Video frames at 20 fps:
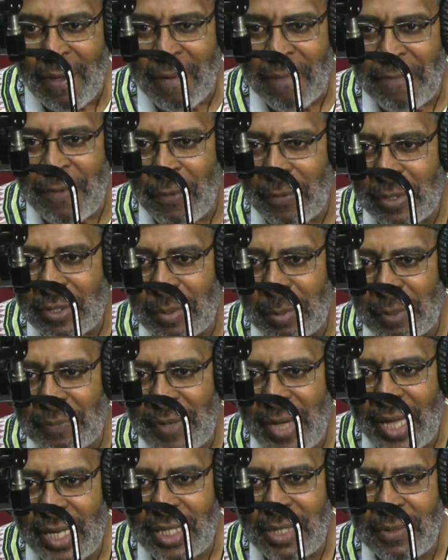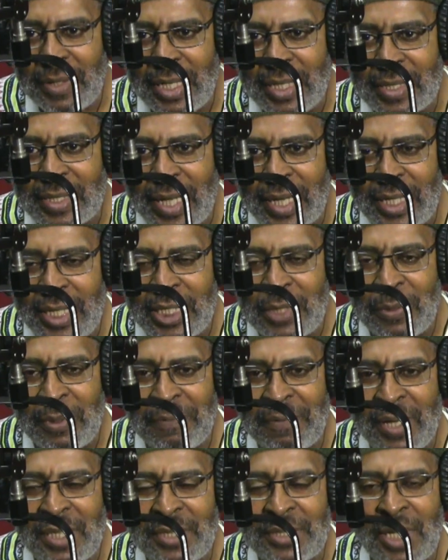focused on providing you insight into
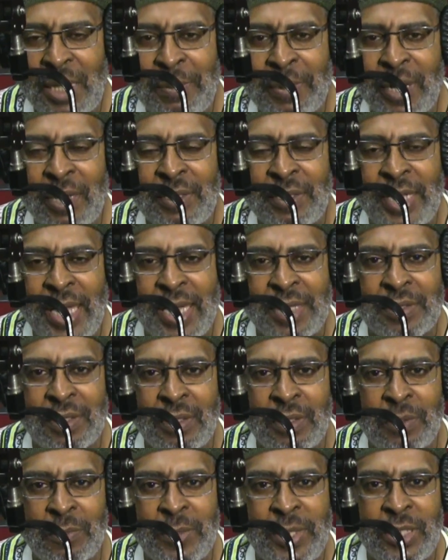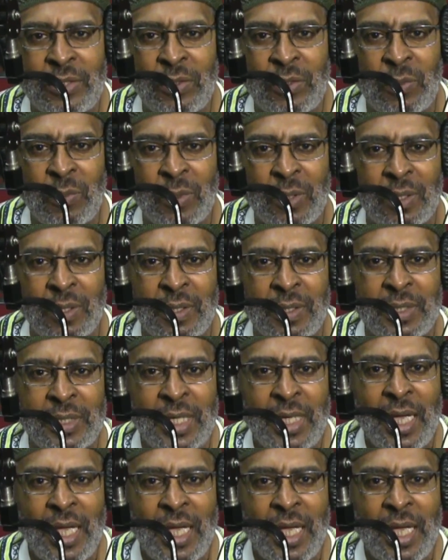events shaping our national and regional world